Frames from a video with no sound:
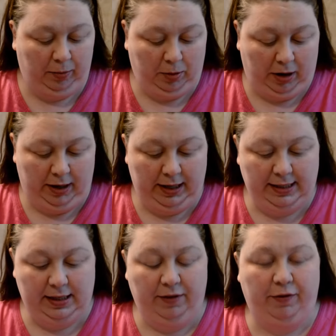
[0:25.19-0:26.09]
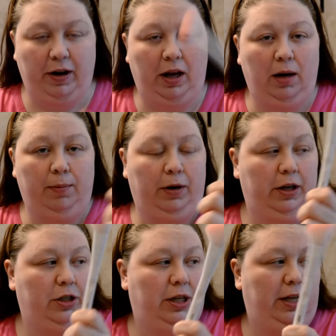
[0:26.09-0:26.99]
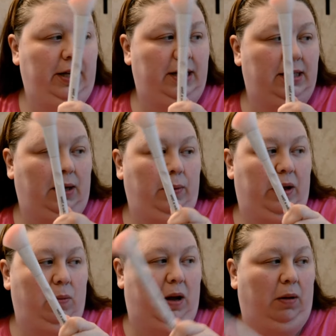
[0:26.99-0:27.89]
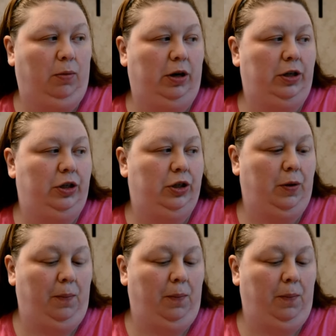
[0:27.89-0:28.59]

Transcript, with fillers: product except for I got a brush and it is a Wet and Wild brush.